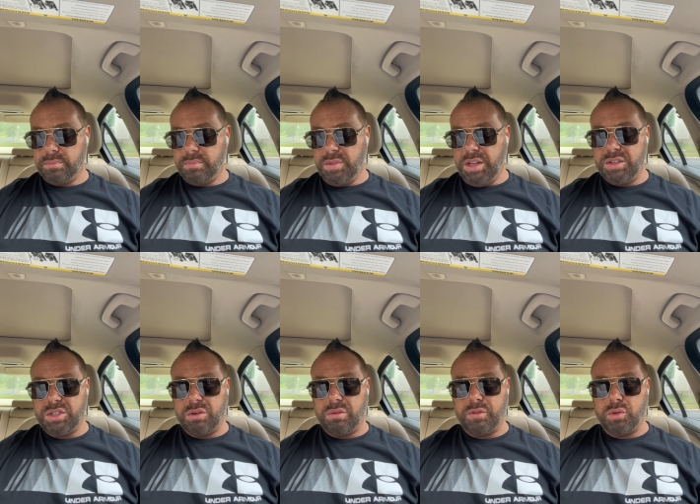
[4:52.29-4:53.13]
And
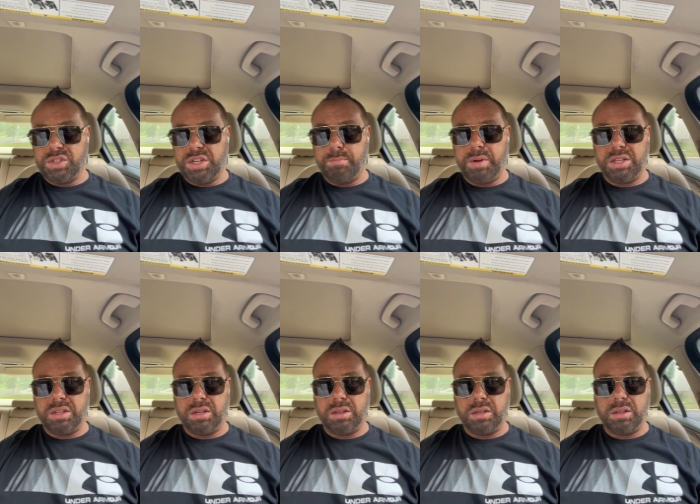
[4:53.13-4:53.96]
so, of course, they pick the,
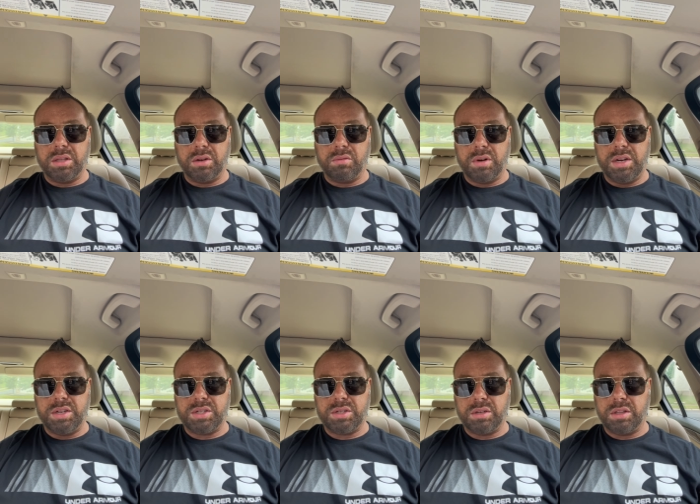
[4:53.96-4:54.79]
the, the
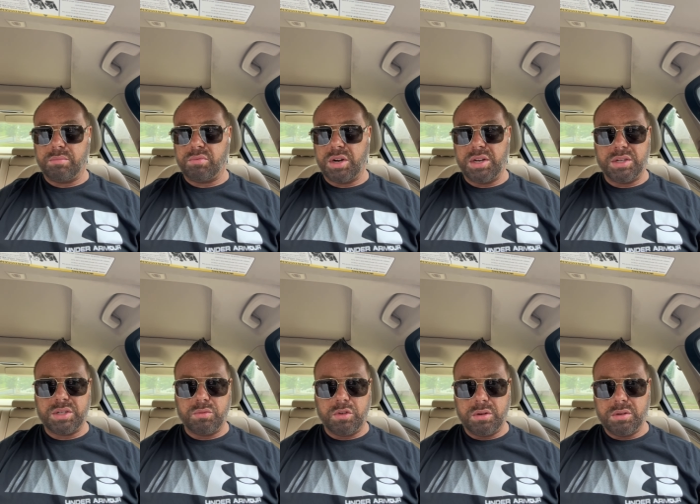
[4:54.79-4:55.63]
greatest, the brightest
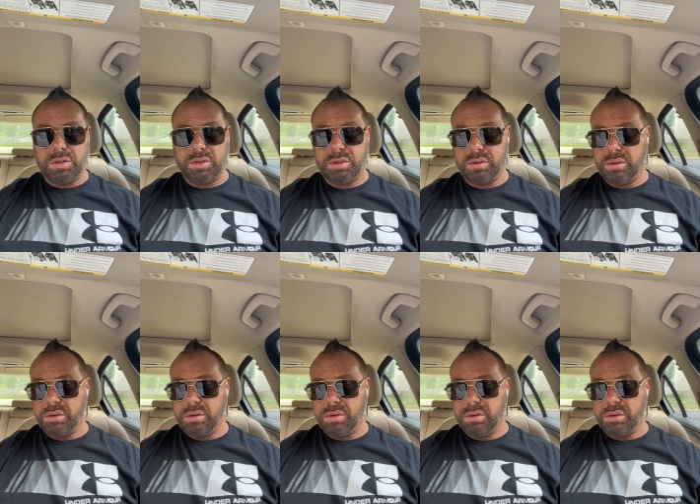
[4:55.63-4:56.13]
ones.